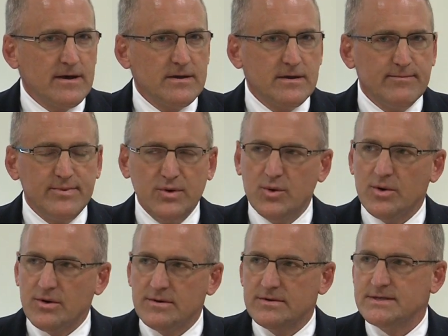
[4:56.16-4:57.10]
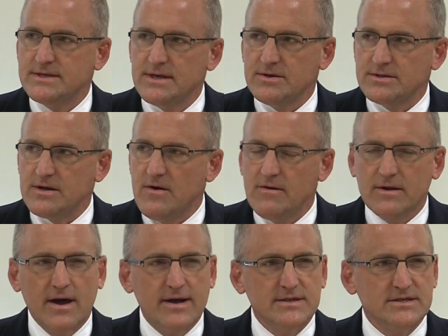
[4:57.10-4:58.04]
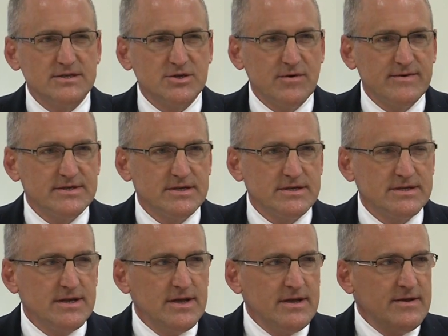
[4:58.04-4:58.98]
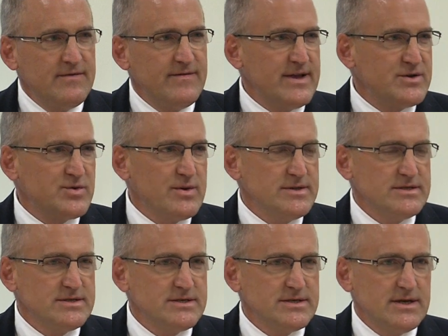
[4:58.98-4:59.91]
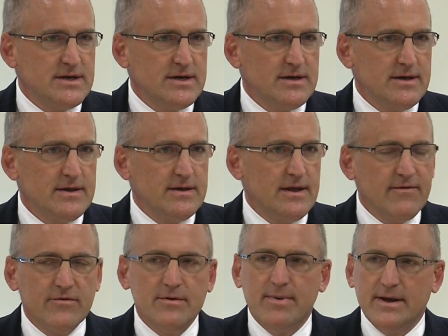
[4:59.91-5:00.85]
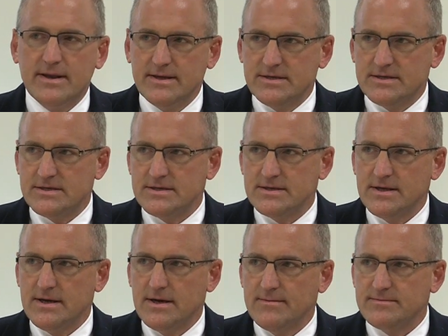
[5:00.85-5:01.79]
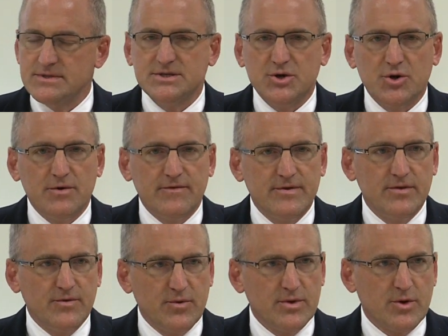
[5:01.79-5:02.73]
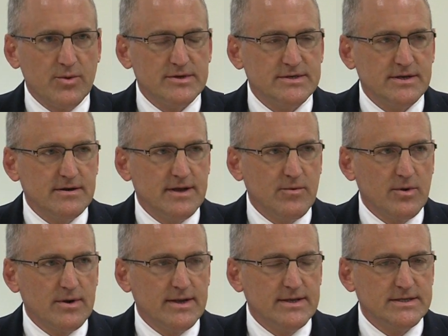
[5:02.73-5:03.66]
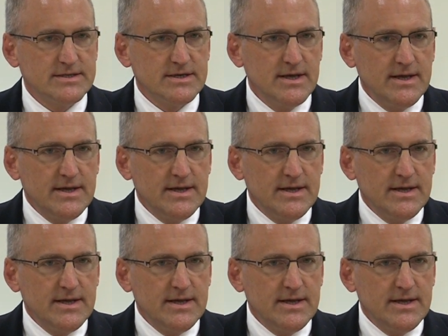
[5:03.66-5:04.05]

computer skills, all kinds of services, veterans. Everybody is served through the Career Center Network, and it's